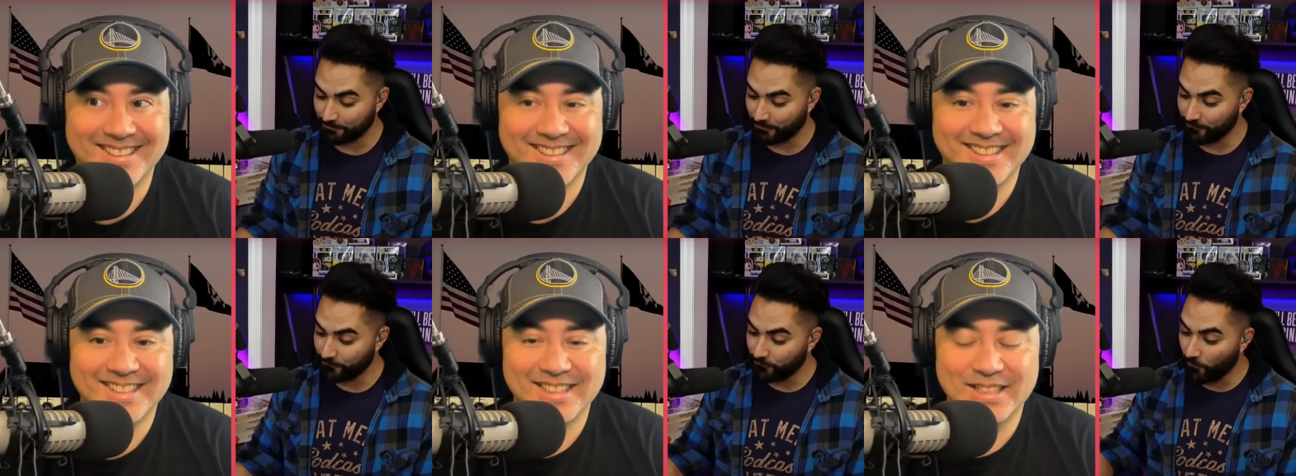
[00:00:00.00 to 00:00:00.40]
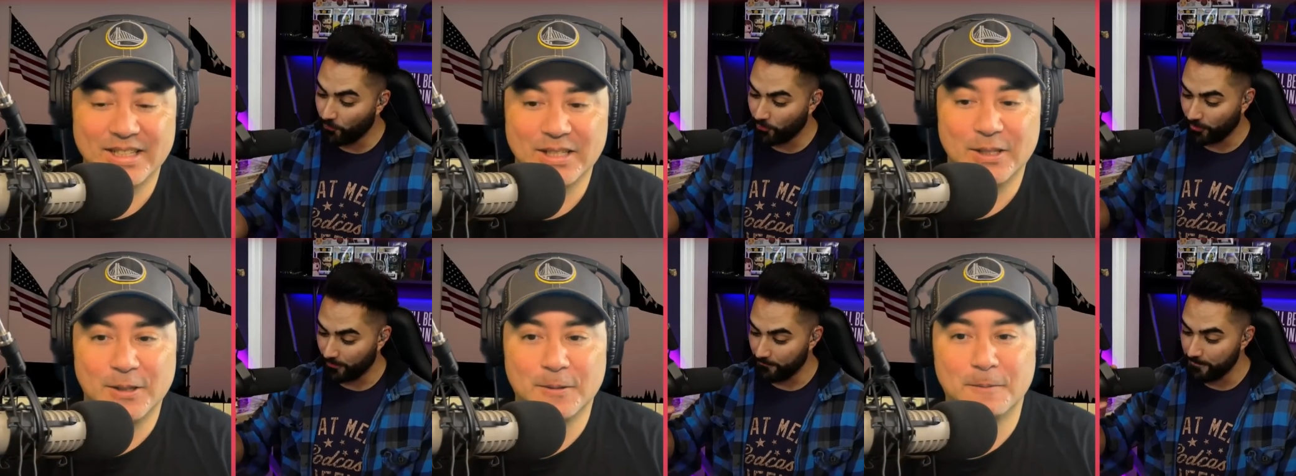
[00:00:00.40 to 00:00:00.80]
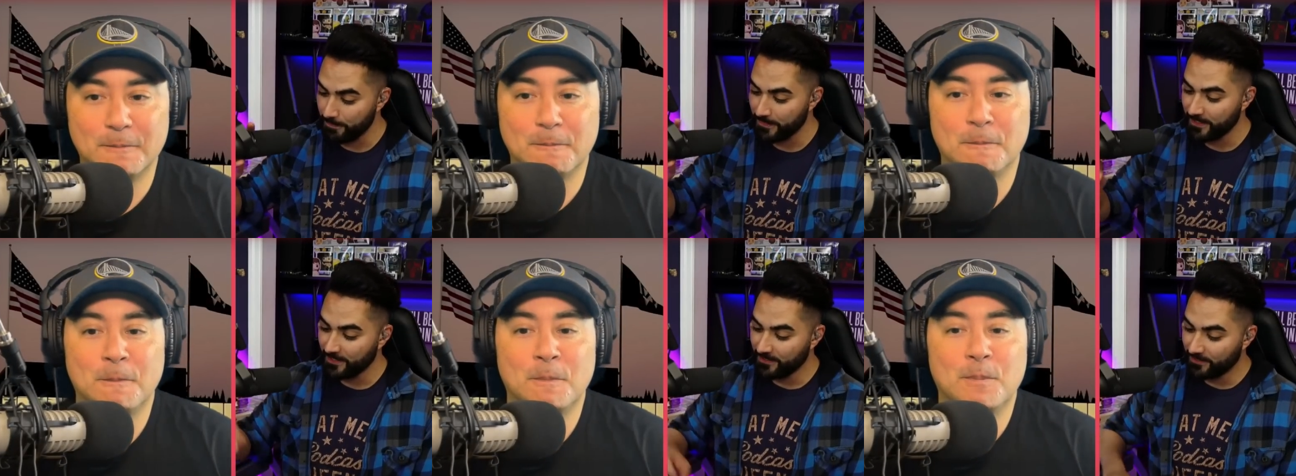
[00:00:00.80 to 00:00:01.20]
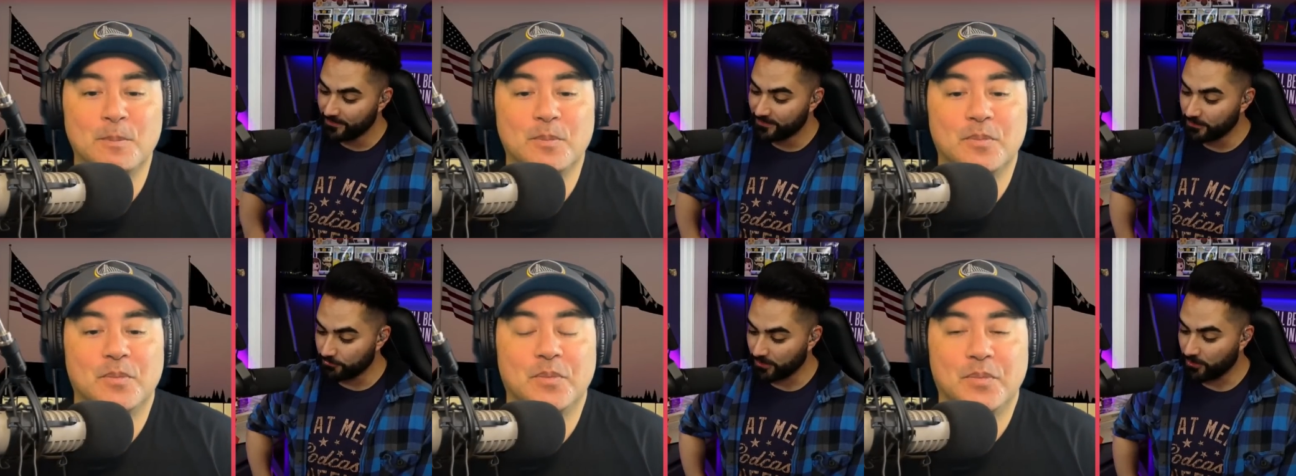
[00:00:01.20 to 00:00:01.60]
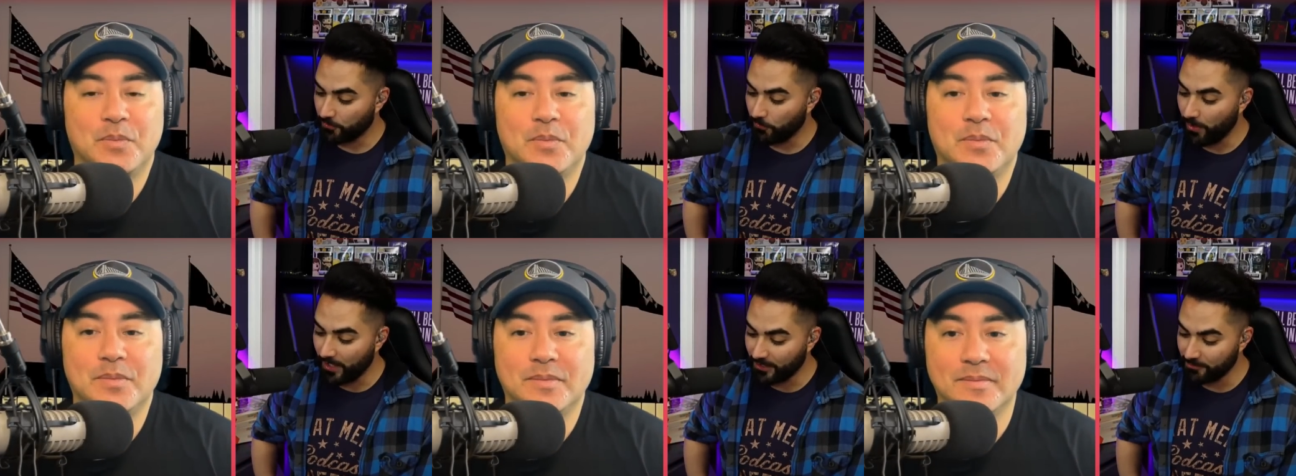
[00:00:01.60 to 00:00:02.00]
Speaker 1: to perform the
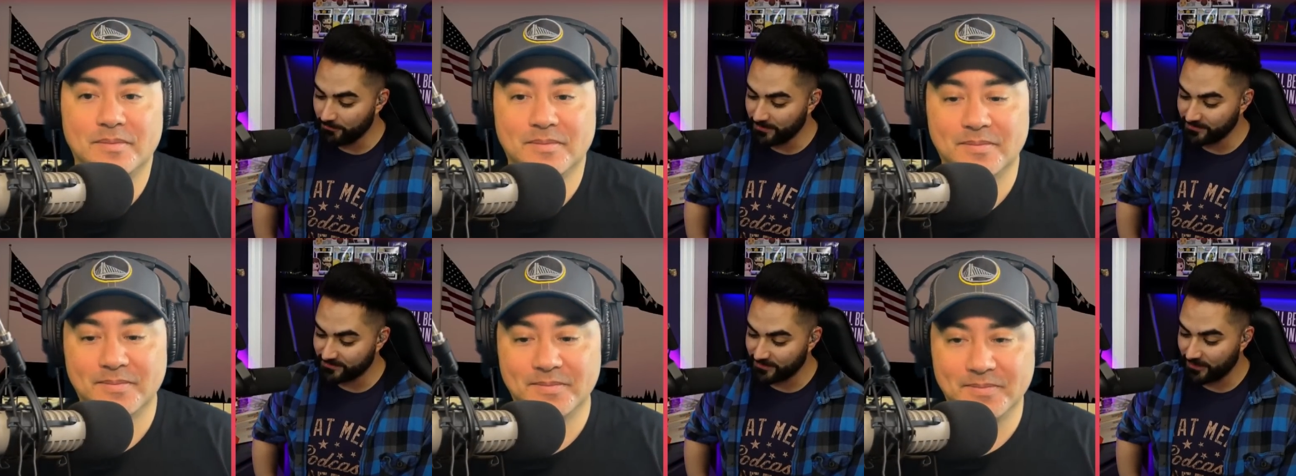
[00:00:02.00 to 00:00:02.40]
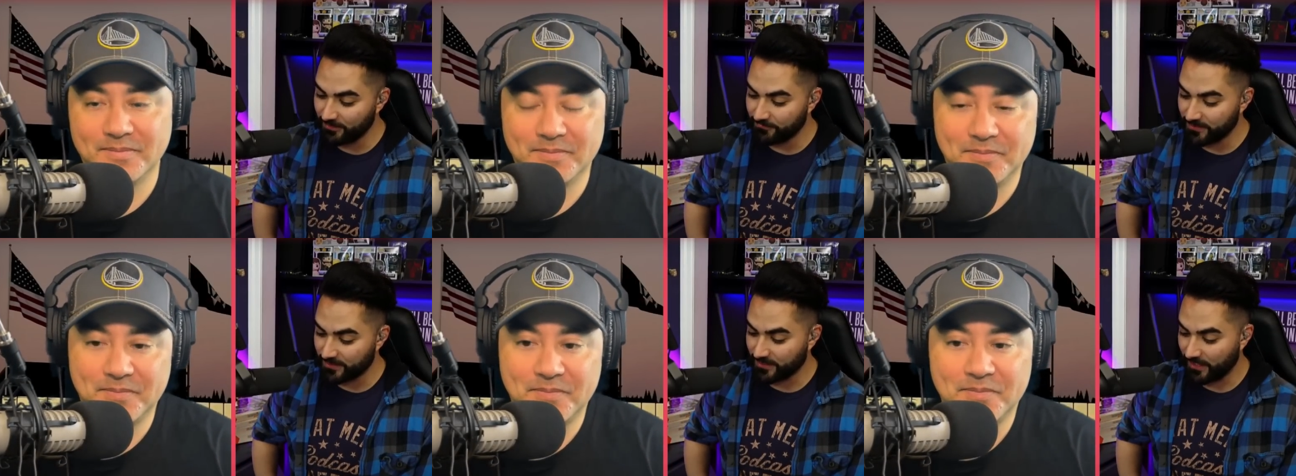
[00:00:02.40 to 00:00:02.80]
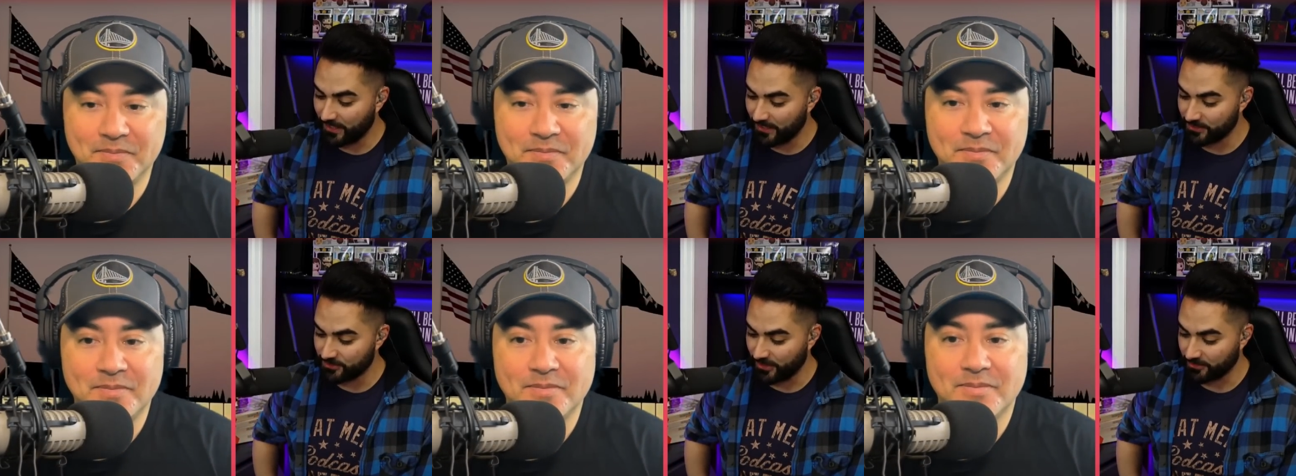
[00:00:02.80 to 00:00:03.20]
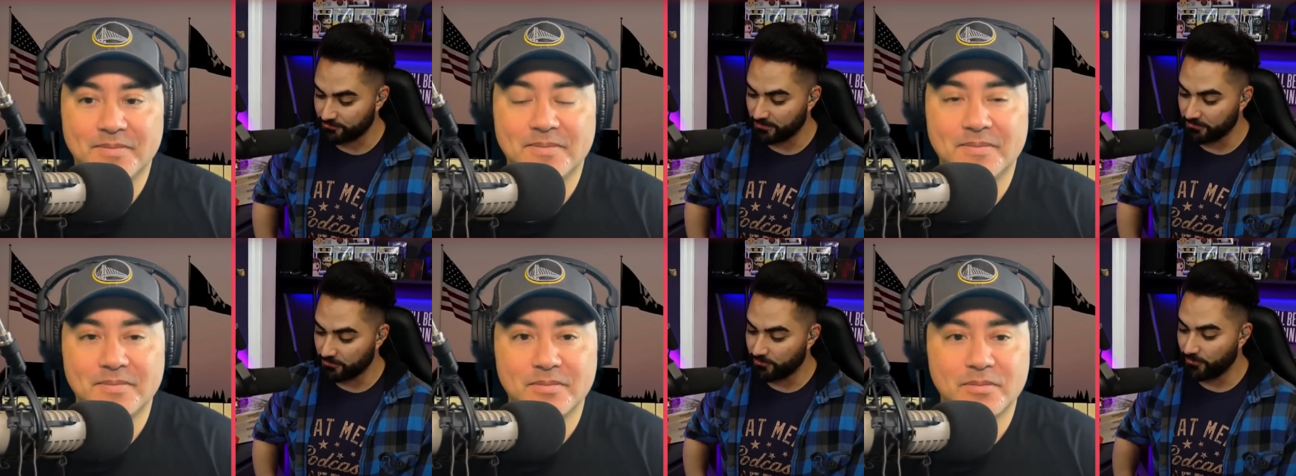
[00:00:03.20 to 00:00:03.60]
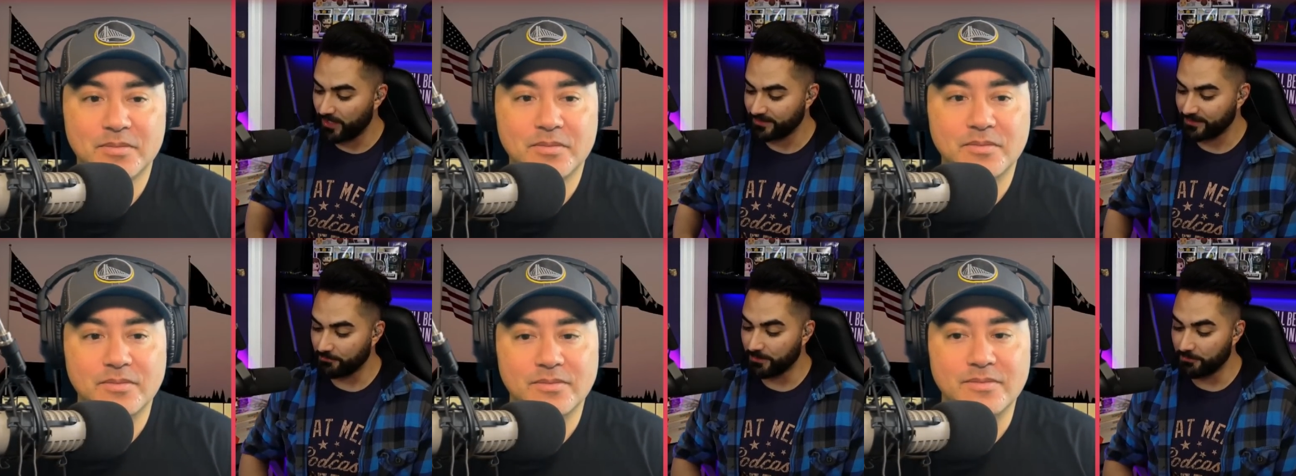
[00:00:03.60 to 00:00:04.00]
requirements of their contracts. We
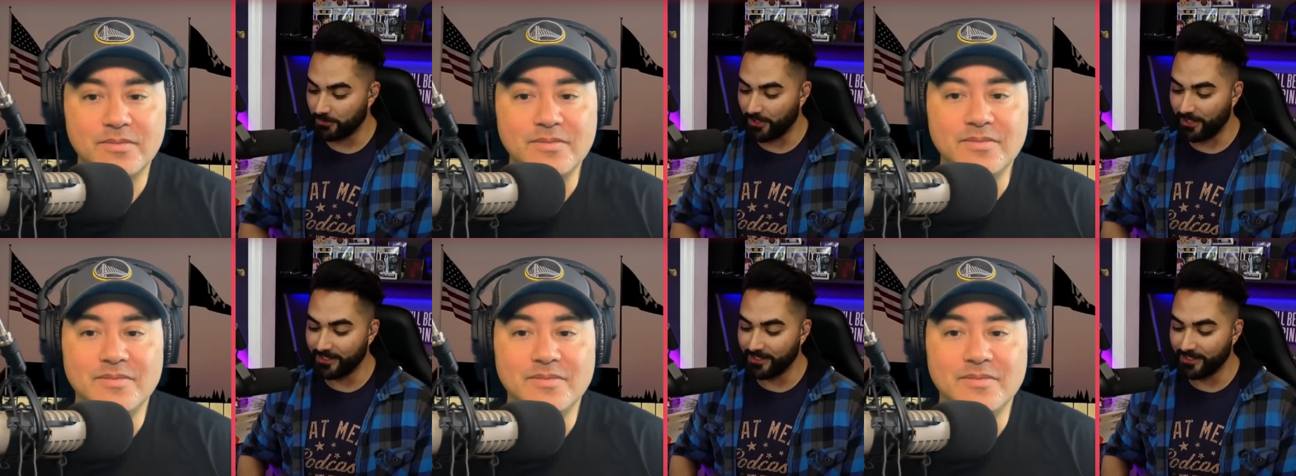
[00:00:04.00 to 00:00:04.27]
regret that we were